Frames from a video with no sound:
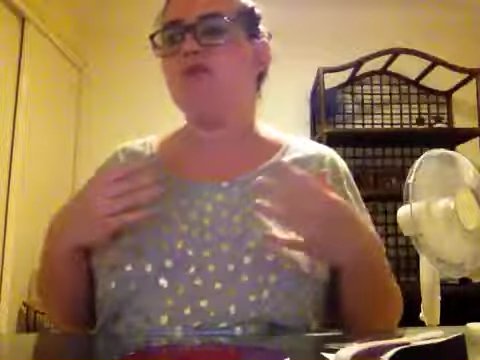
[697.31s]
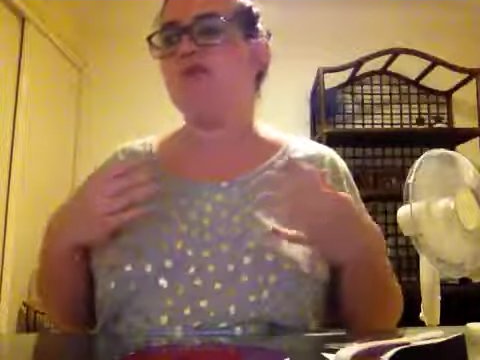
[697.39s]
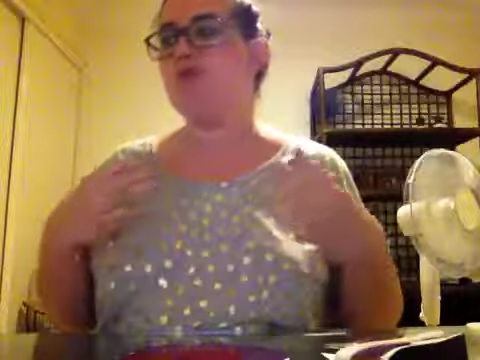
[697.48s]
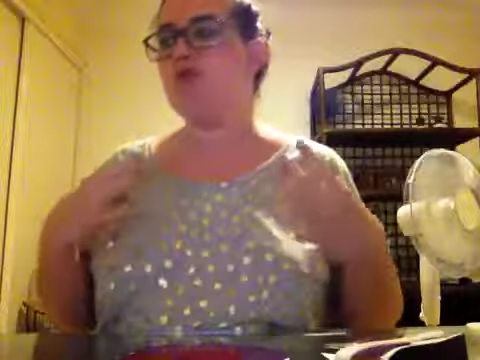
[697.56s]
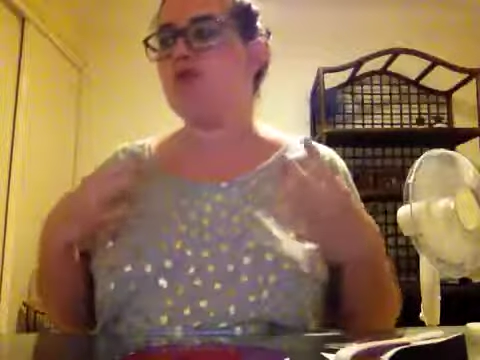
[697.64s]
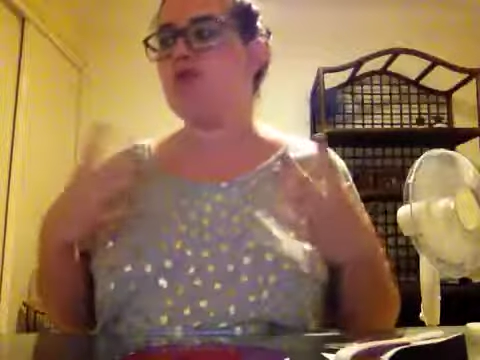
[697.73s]

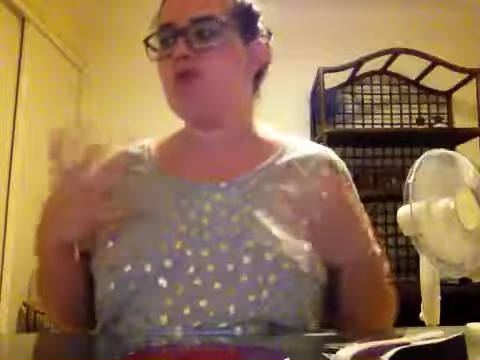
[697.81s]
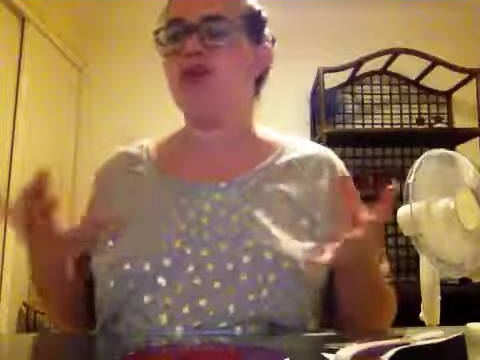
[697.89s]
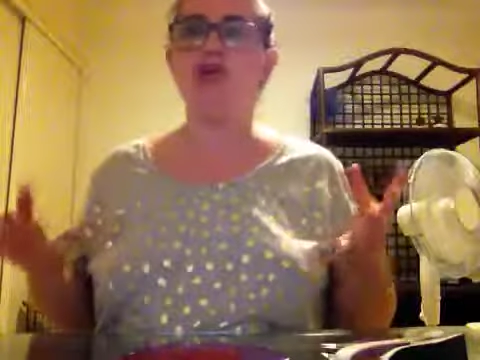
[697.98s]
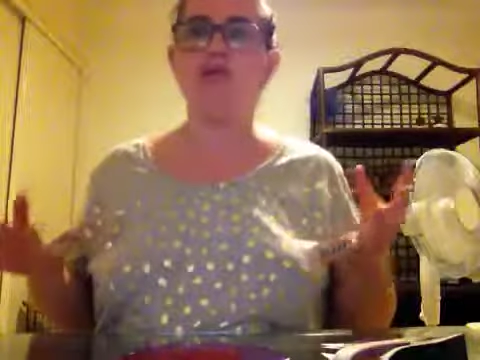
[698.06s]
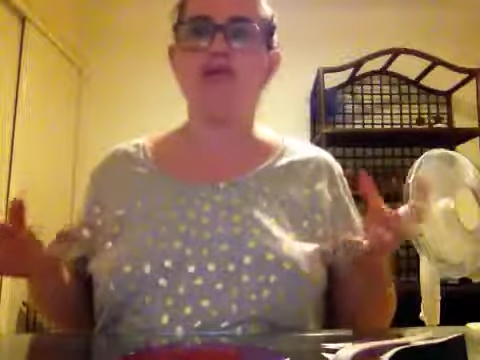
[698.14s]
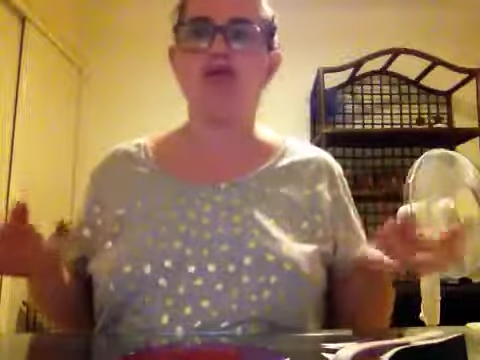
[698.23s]
Because when you go
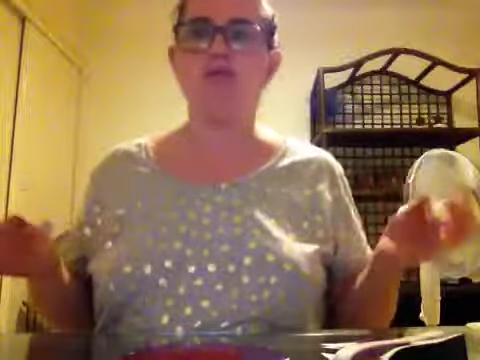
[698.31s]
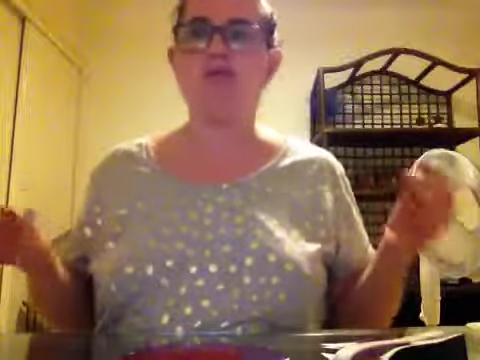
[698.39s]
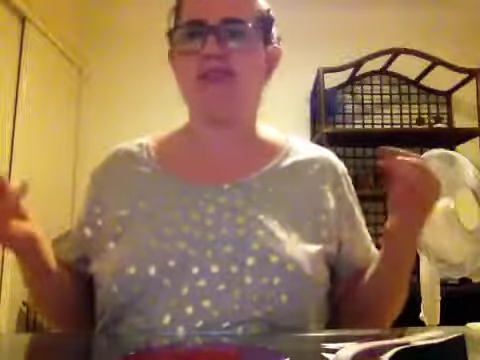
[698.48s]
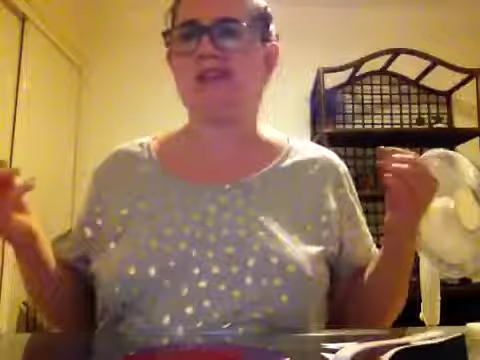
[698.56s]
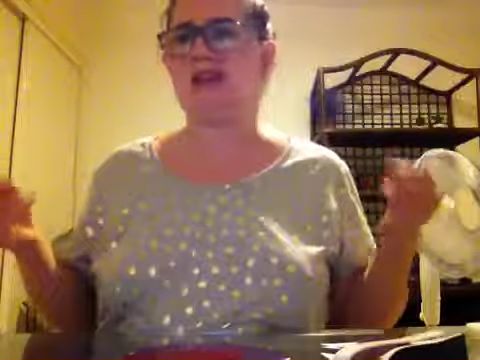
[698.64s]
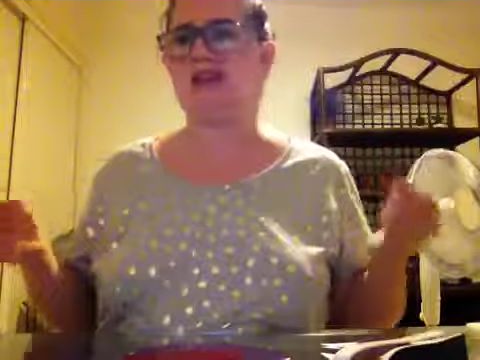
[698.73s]
to the shops,
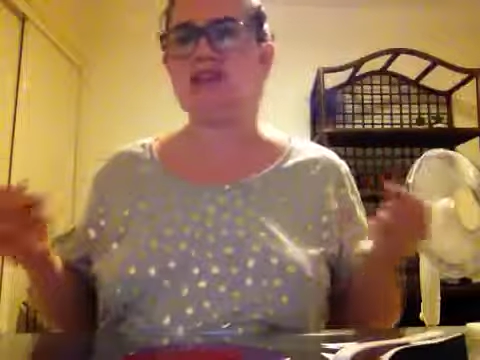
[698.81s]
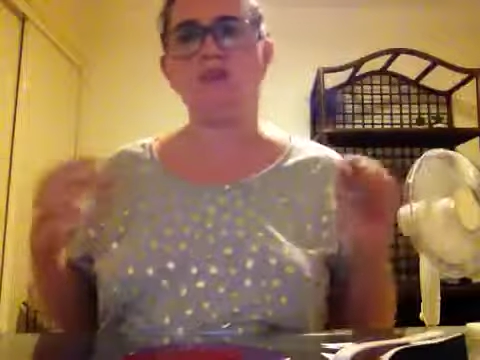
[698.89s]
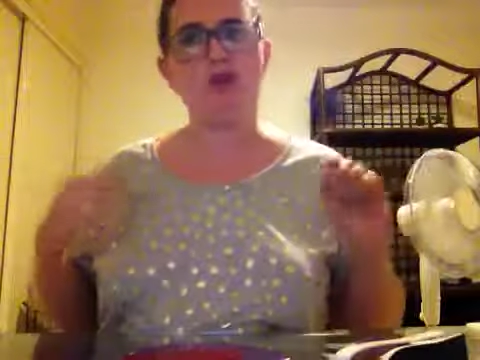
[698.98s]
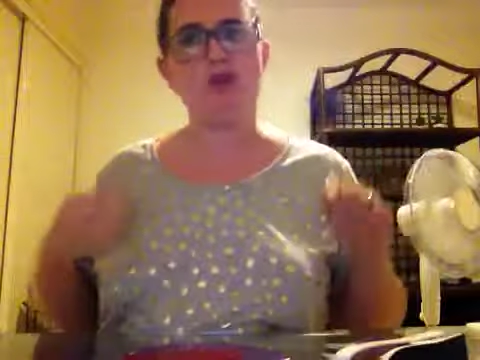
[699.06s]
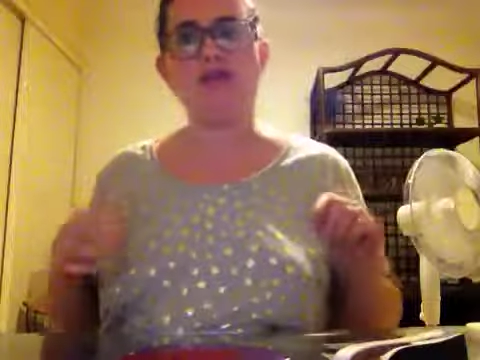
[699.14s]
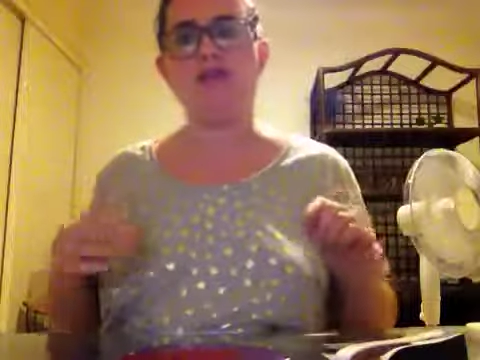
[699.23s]
the cards are
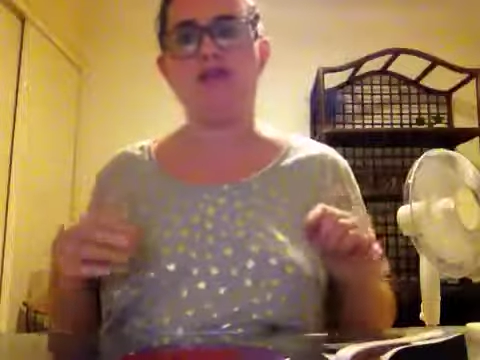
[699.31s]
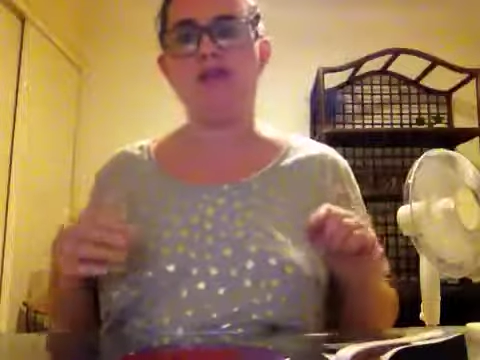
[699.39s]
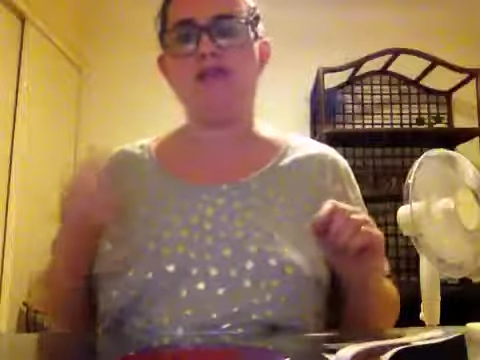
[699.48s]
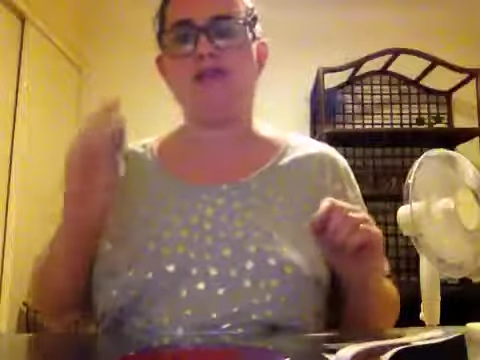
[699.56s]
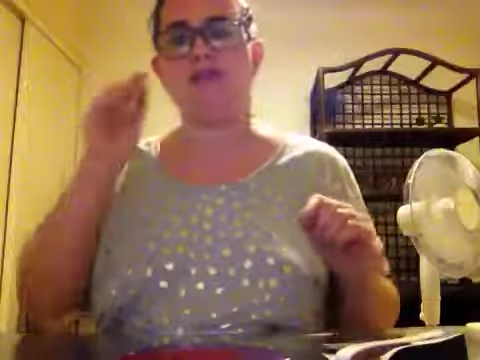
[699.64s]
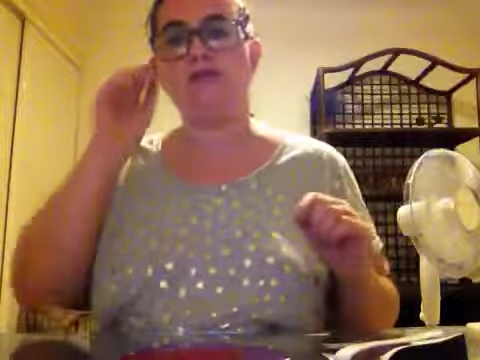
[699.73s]
very
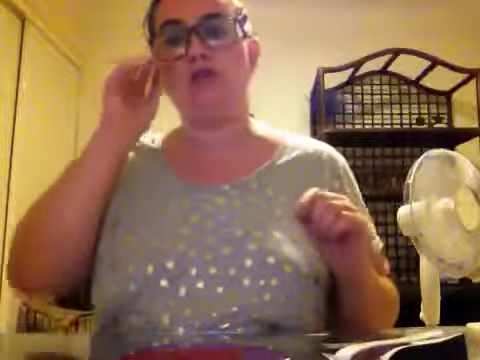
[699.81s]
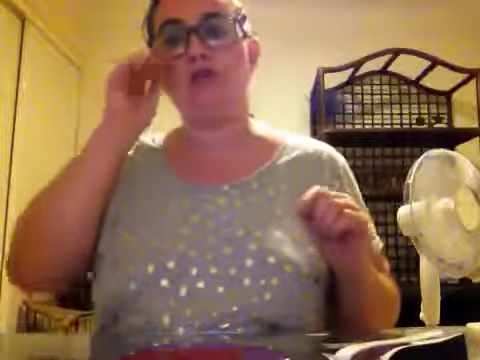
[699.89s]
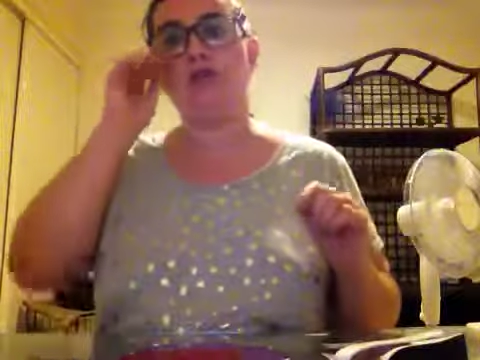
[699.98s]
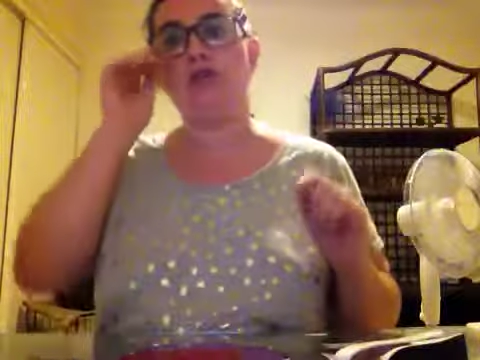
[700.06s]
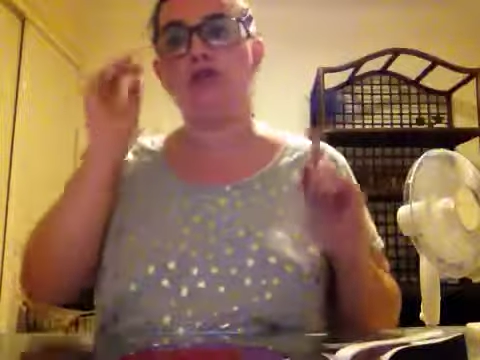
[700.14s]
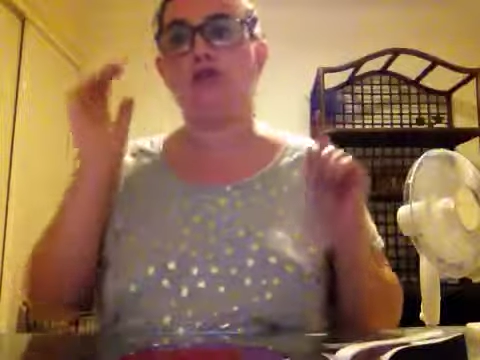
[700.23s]
expensive,
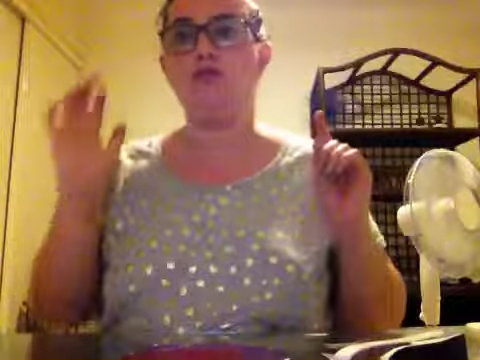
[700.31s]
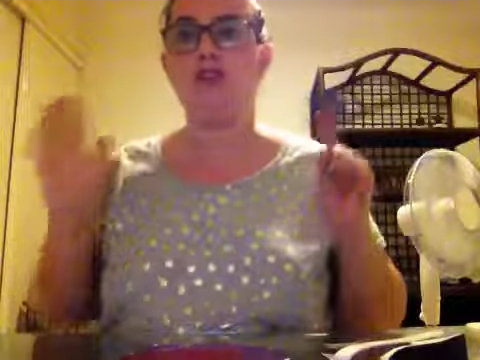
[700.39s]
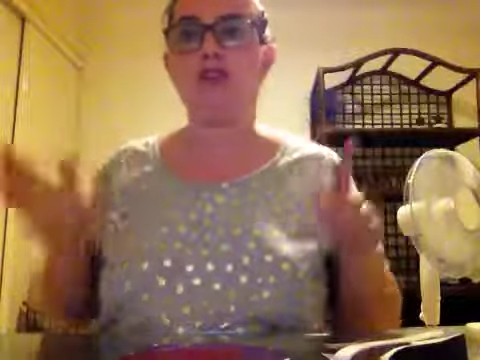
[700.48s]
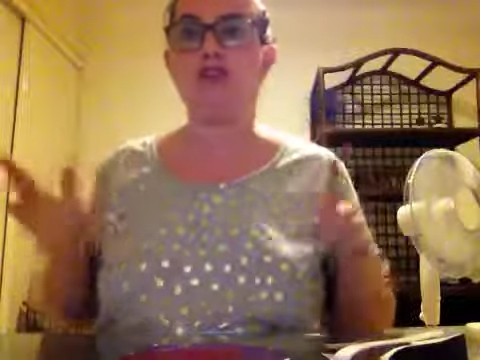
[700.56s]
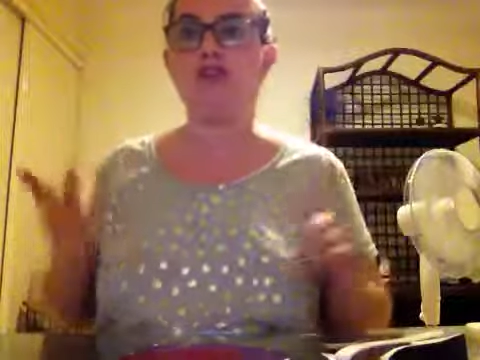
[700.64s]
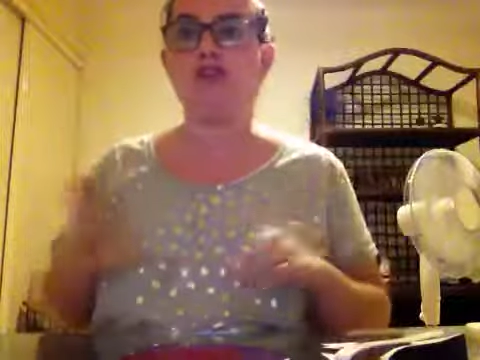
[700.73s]
especially on
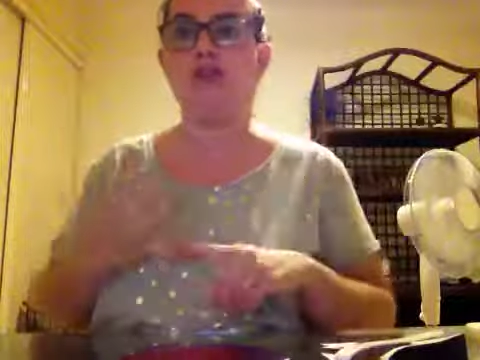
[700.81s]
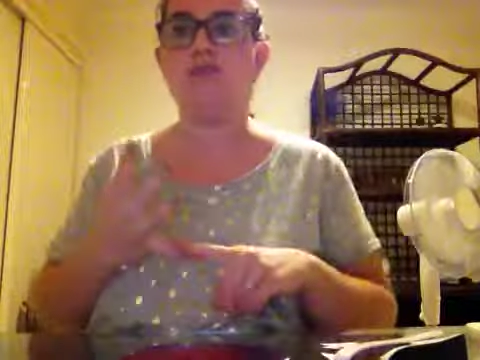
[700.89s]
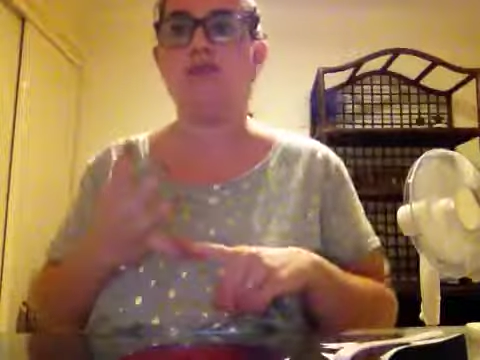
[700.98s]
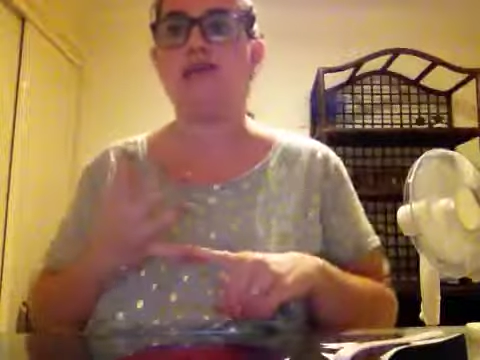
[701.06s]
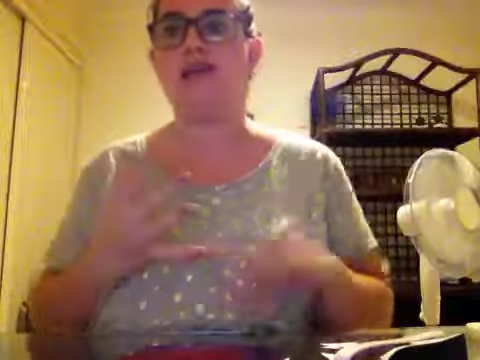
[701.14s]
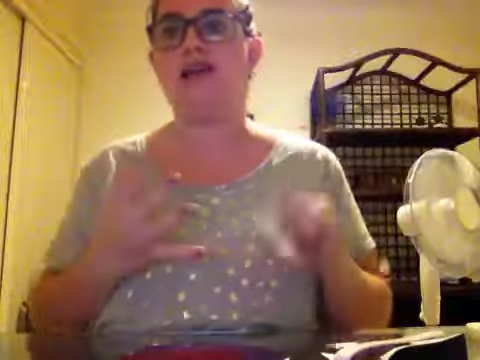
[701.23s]

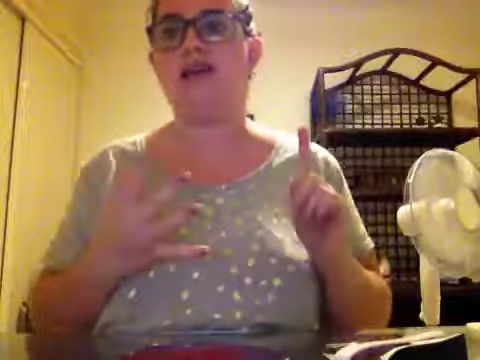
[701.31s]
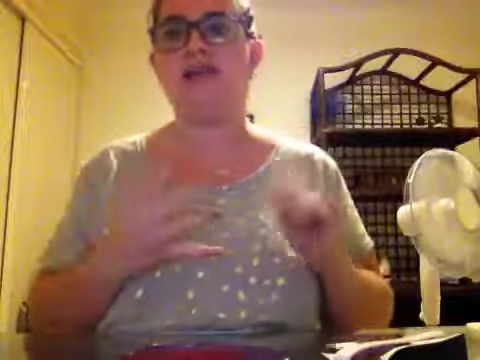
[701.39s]
Valentine's Day,